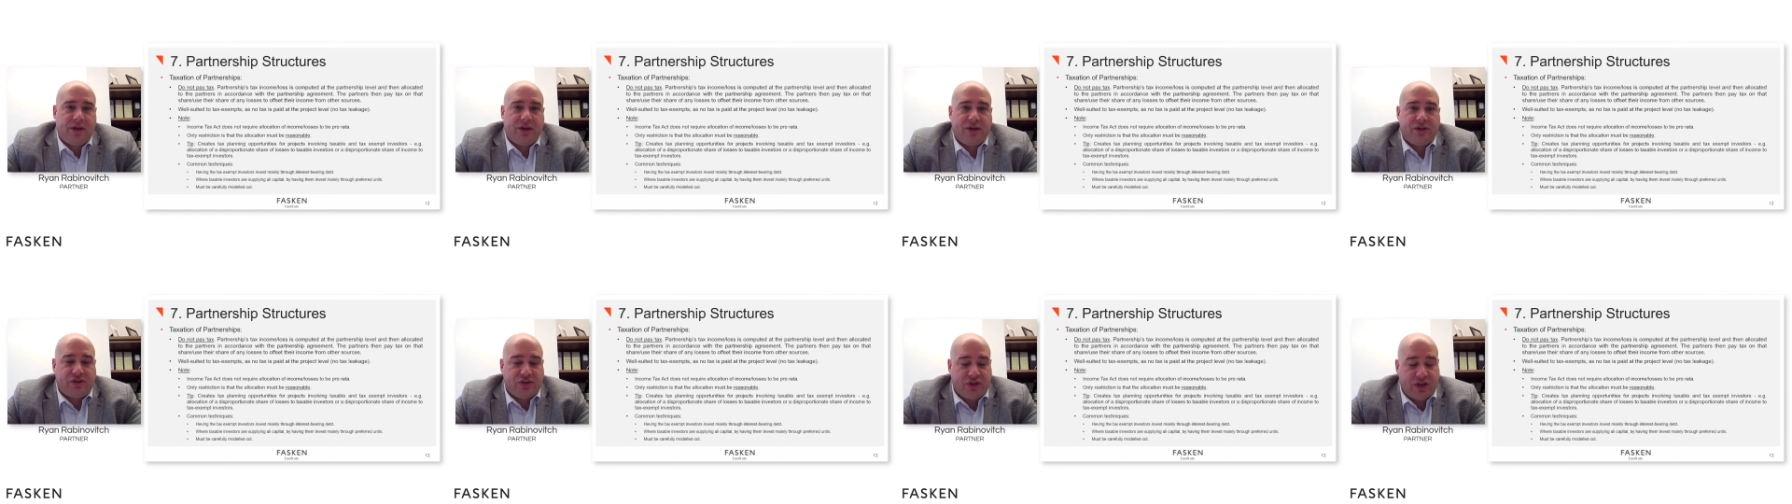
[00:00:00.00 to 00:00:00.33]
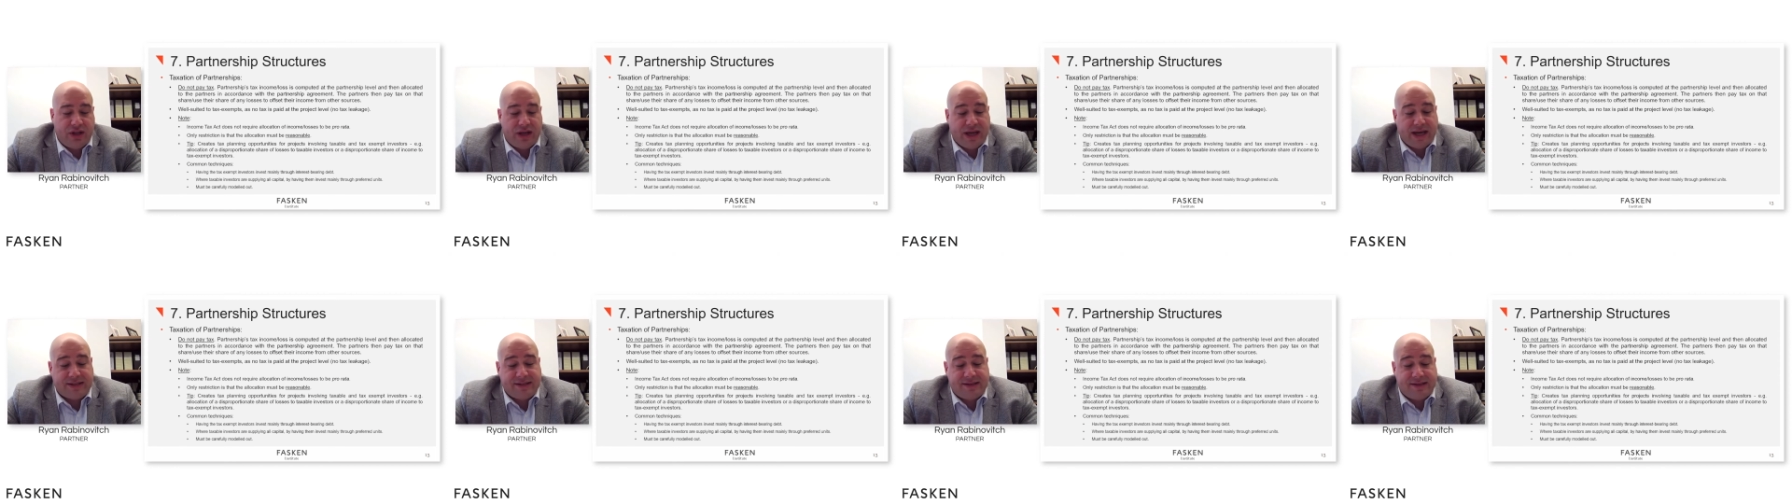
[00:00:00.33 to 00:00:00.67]
So the
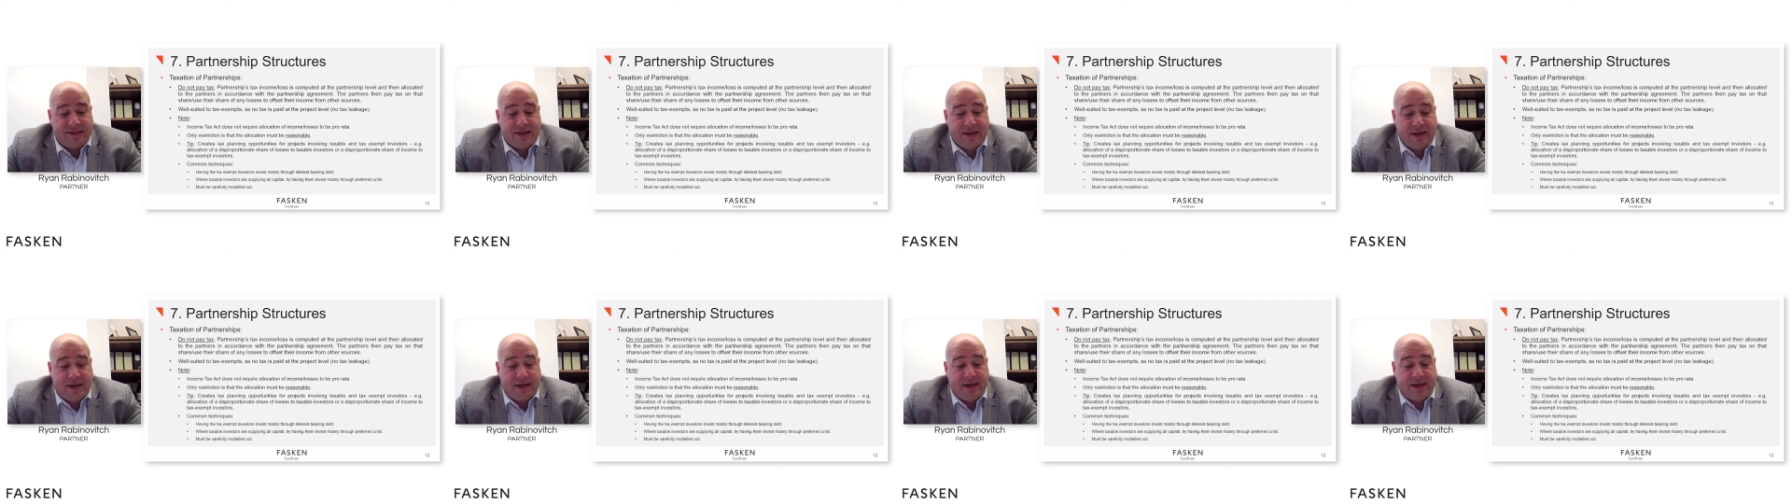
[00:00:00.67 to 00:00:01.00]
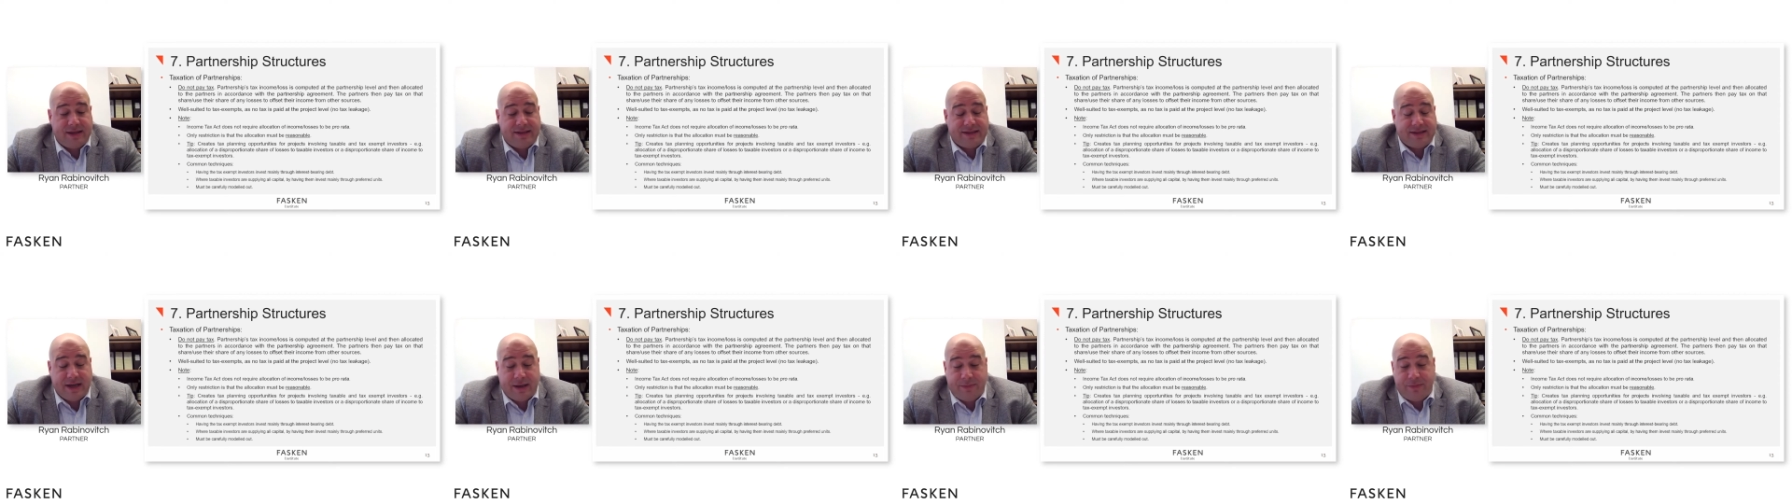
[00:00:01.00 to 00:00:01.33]
next
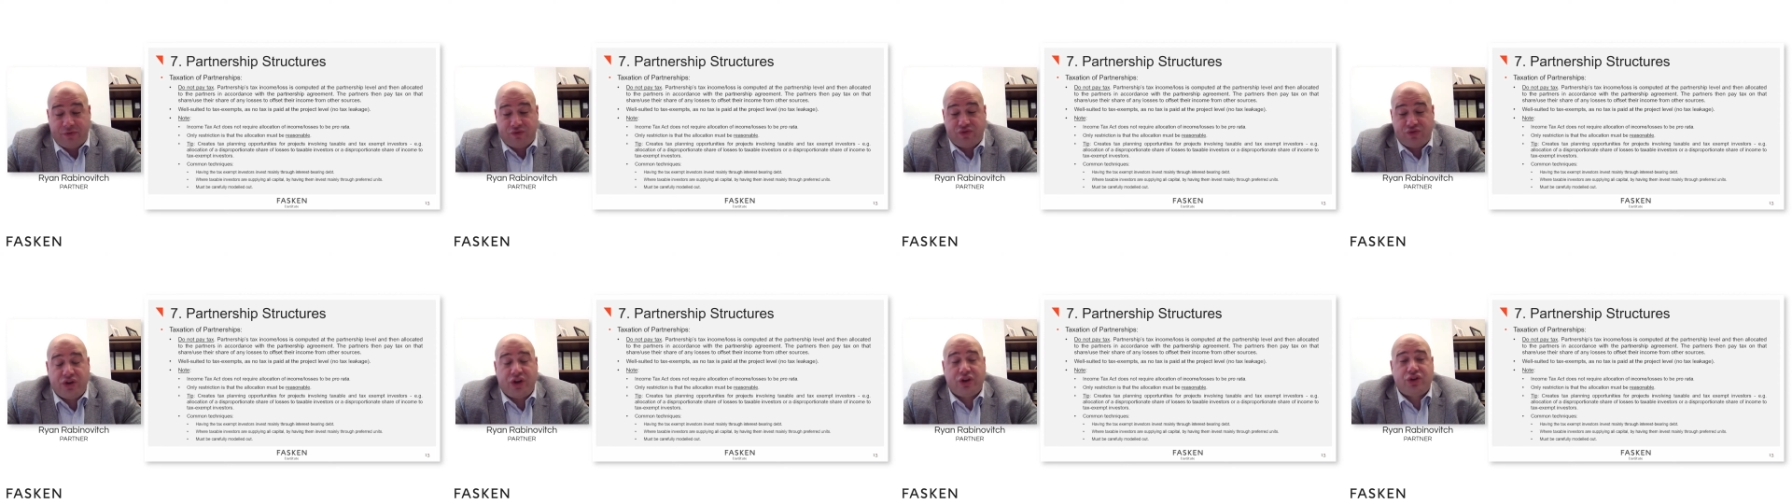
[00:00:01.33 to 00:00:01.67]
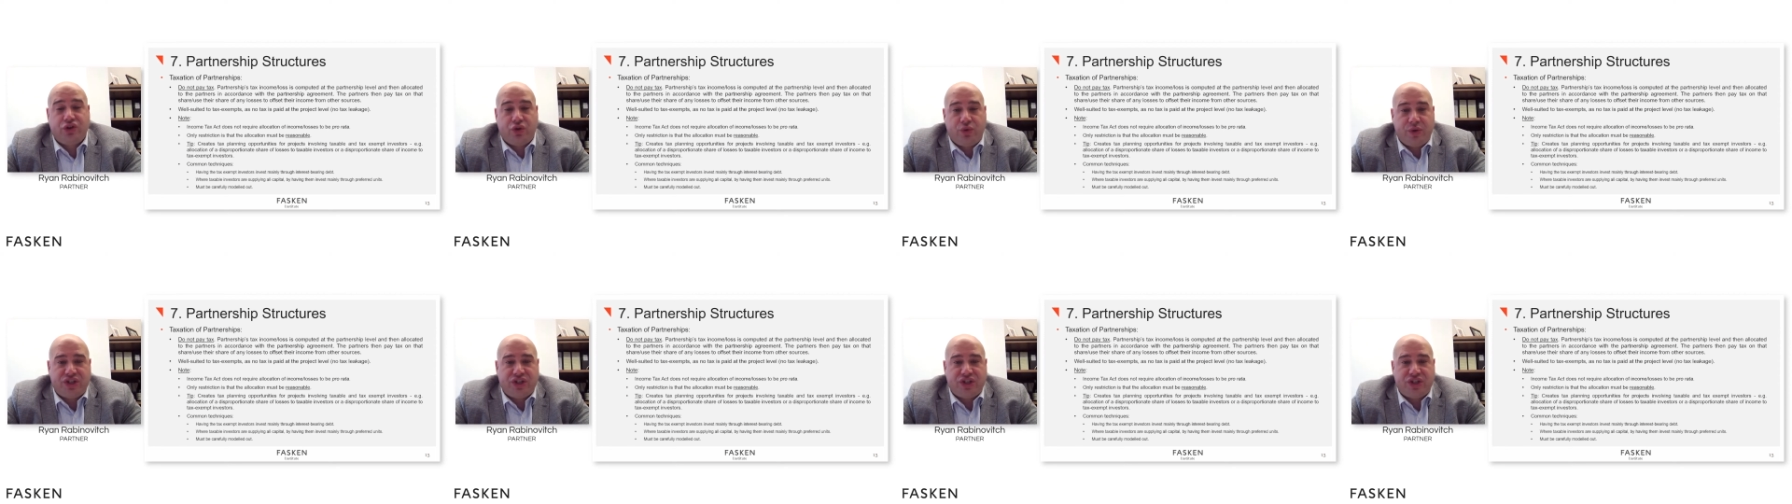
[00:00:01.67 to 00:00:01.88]
type of structure,